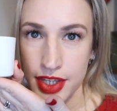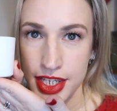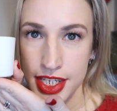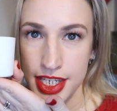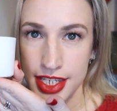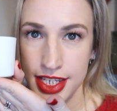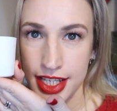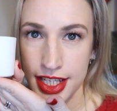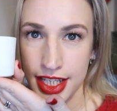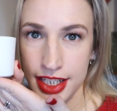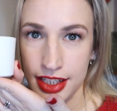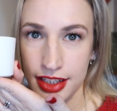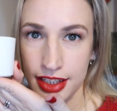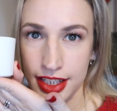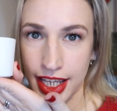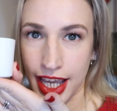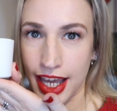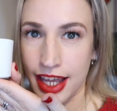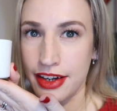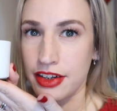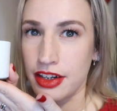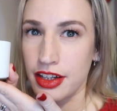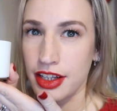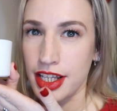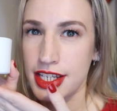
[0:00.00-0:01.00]
this is a little
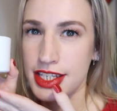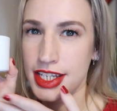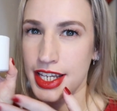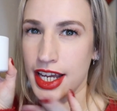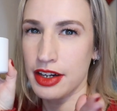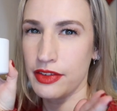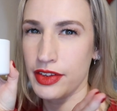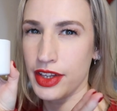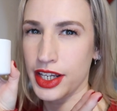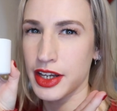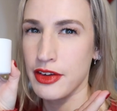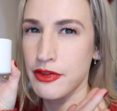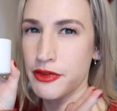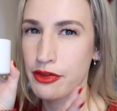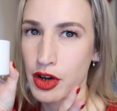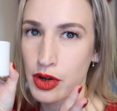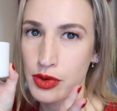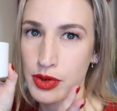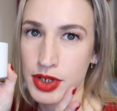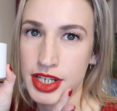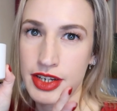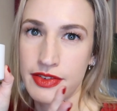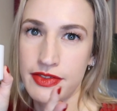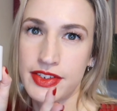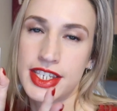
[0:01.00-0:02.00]
candle. It's kind of like a
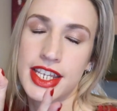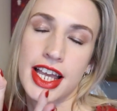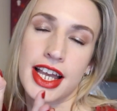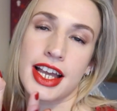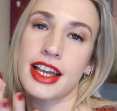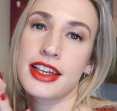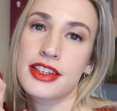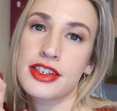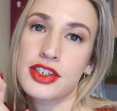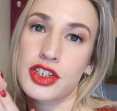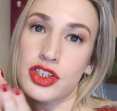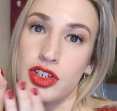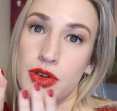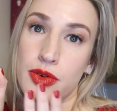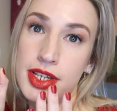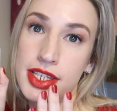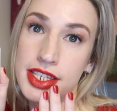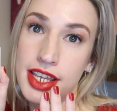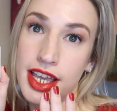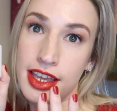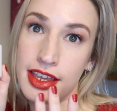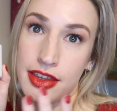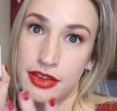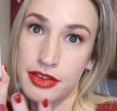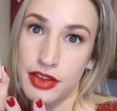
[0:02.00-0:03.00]
votive size. So it's
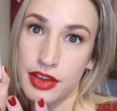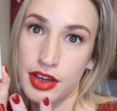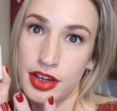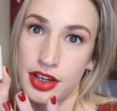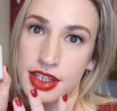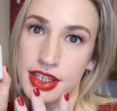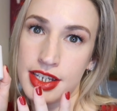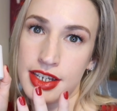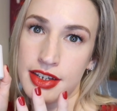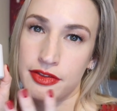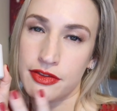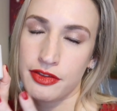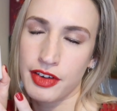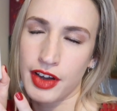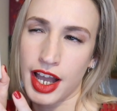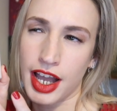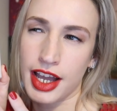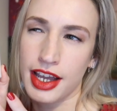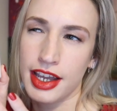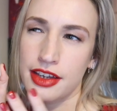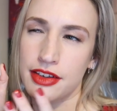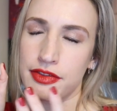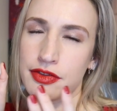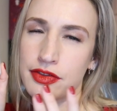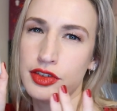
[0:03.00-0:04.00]
a
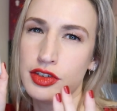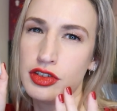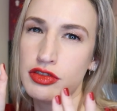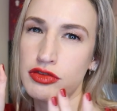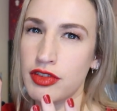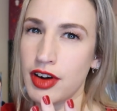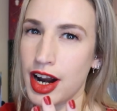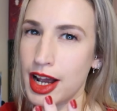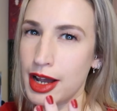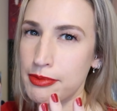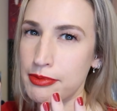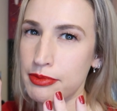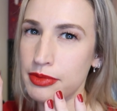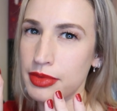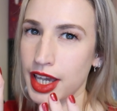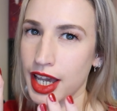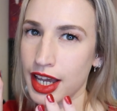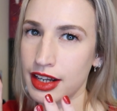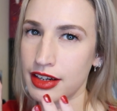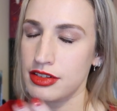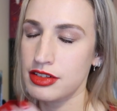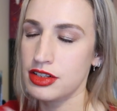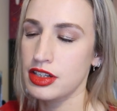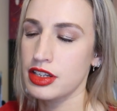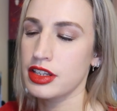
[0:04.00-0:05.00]
35 gram
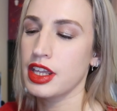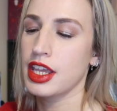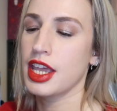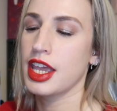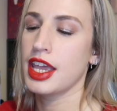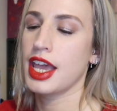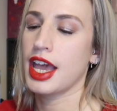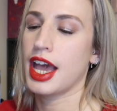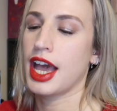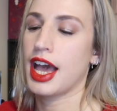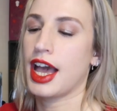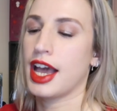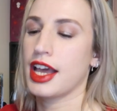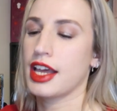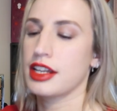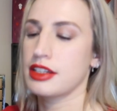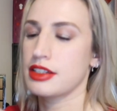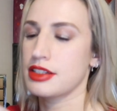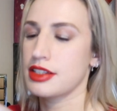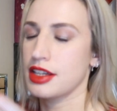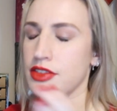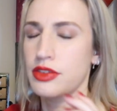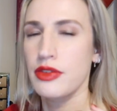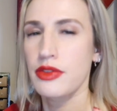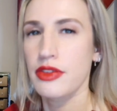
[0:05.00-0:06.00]
candle.
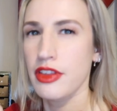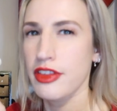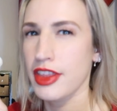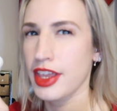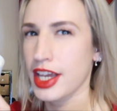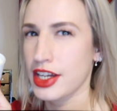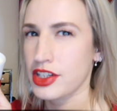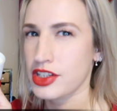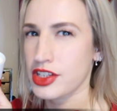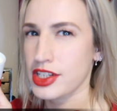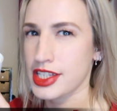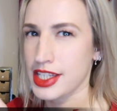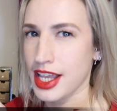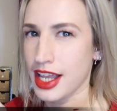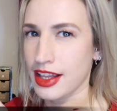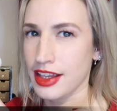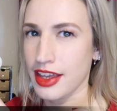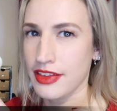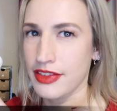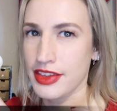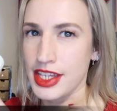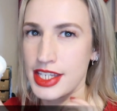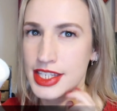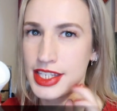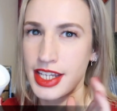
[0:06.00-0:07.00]
And I don't think they actually sell it
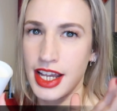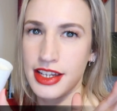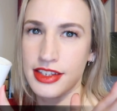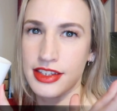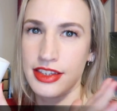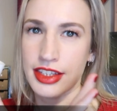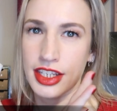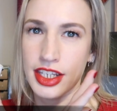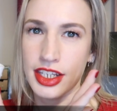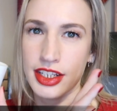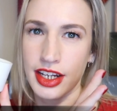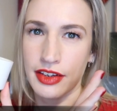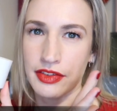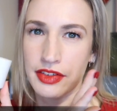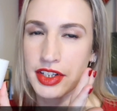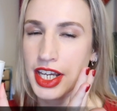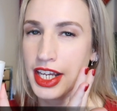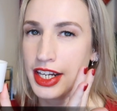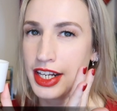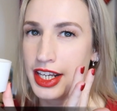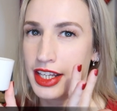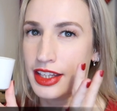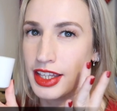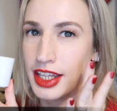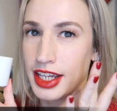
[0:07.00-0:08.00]
in this size. I think you'd have to
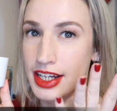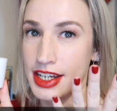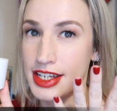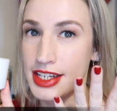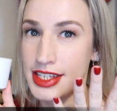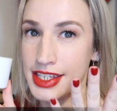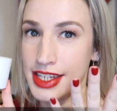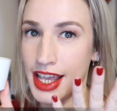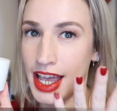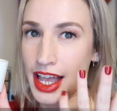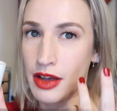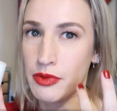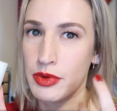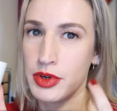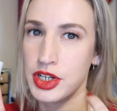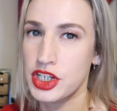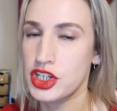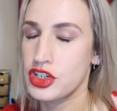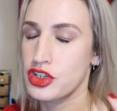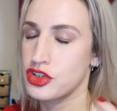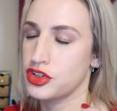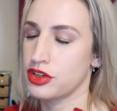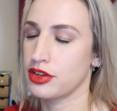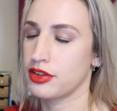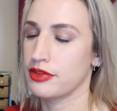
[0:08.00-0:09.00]
get it in like a set, which
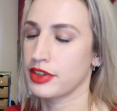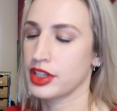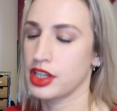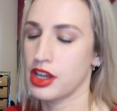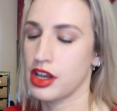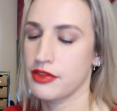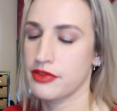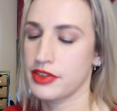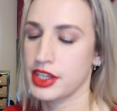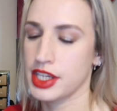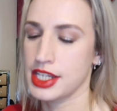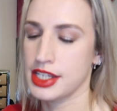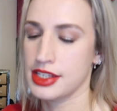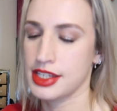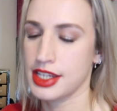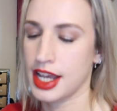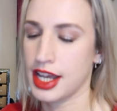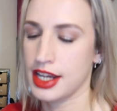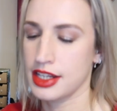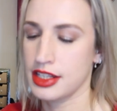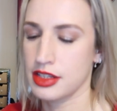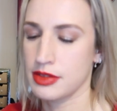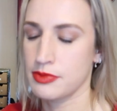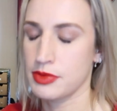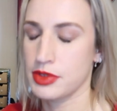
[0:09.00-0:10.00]
is true of a lot of these
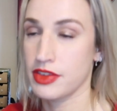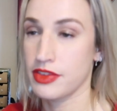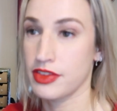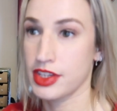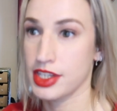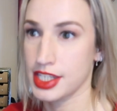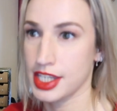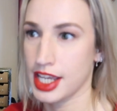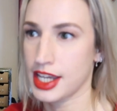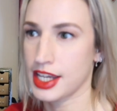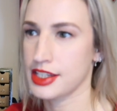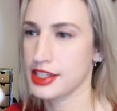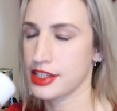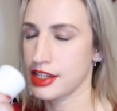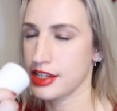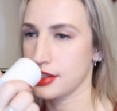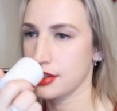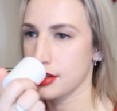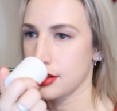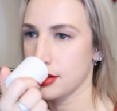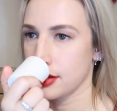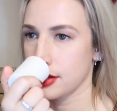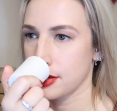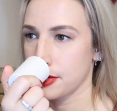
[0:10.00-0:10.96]
items and the sizes.